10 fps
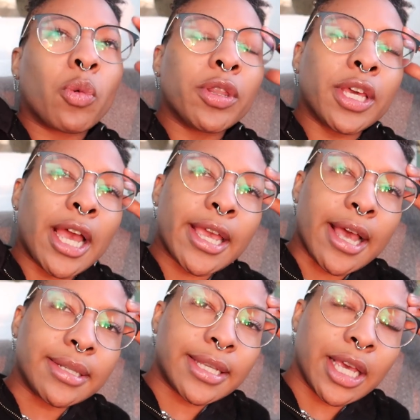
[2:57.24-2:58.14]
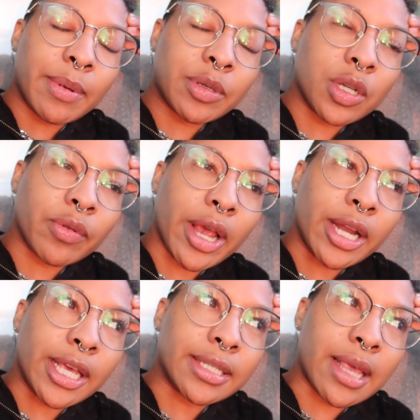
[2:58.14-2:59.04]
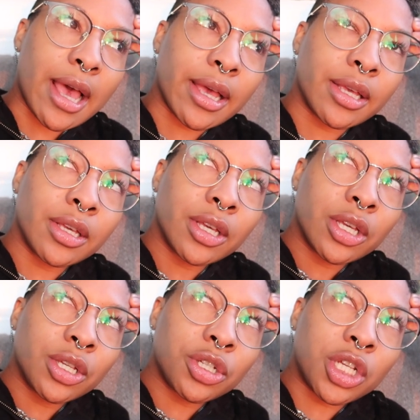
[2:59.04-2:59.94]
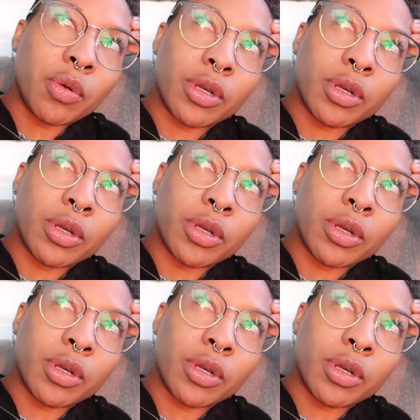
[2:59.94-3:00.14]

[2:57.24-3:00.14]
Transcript: one thing I can say about Touraine is that she